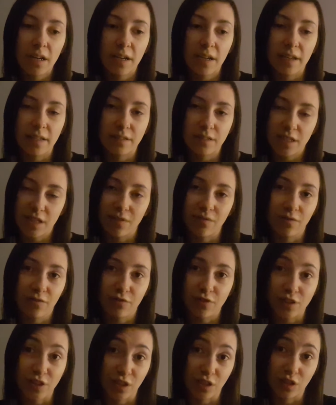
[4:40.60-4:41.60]
it didn't
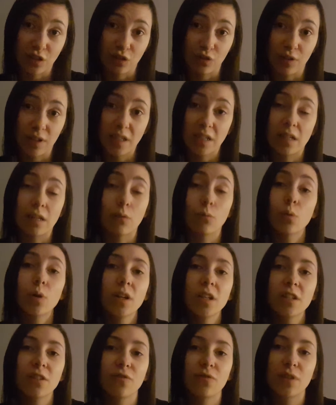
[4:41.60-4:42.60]
fit the screen and it
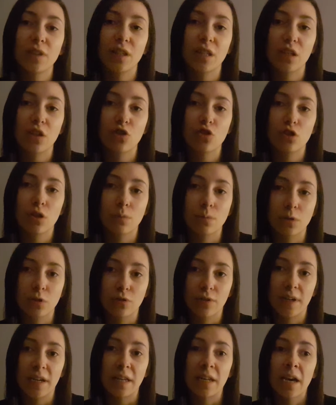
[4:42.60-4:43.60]
wouldn't have fit the YouTube
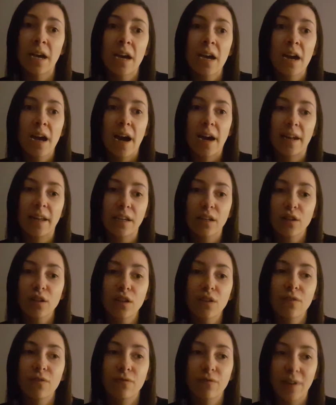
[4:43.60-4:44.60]
screen and I could
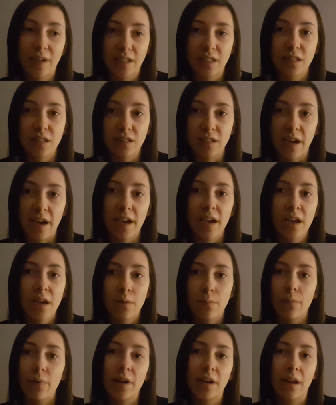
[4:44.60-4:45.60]
have fixed it
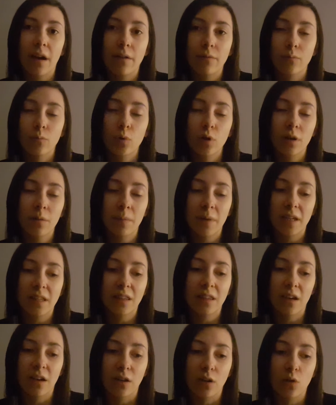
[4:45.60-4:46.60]
but it would have
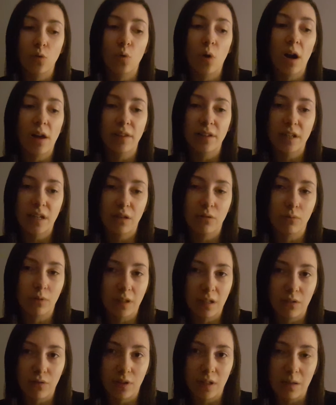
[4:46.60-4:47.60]
made the quality
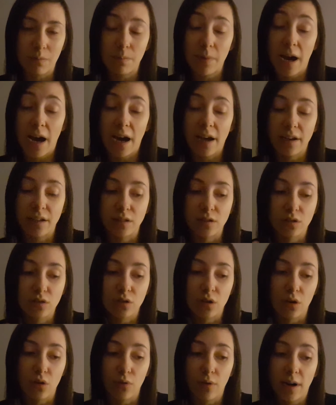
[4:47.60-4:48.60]
really really bad and
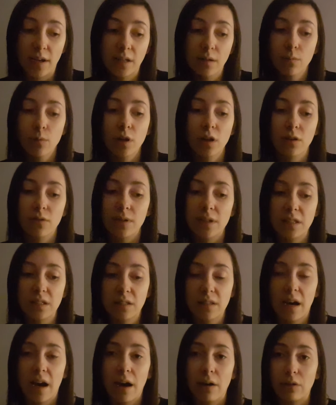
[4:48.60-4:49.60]
so I didn't want to risk
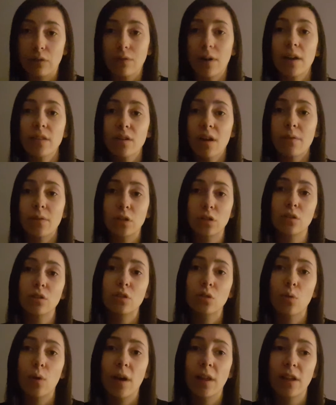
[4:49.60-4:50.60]
that I would rather have a
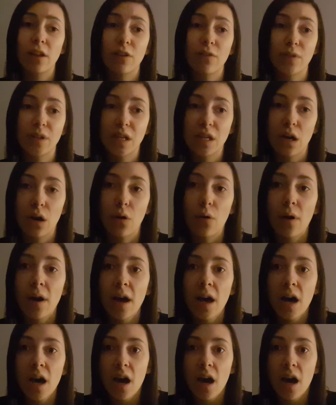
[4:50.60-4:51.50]
good quality video